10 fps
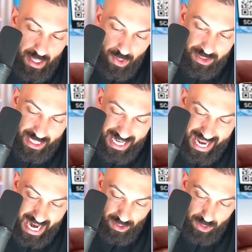Looks like an
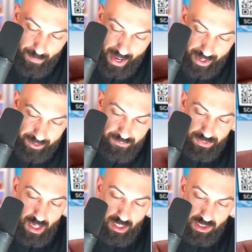eight on the back.
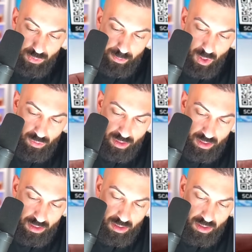All right, let's flip it over.